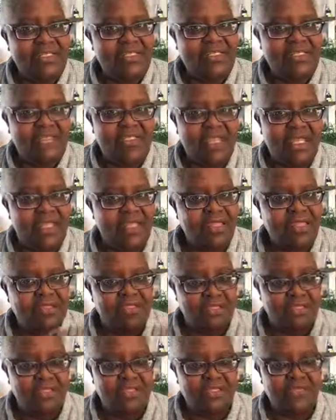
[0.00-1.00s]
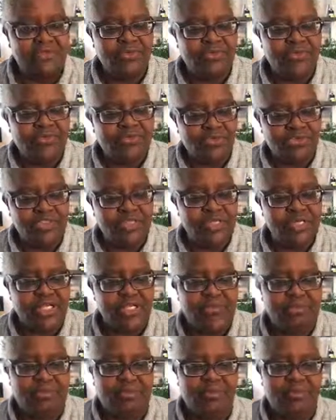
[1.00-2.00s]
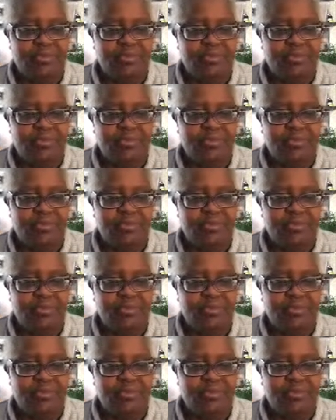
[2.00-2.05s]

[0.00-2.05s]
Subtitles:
it, and thank you for joining.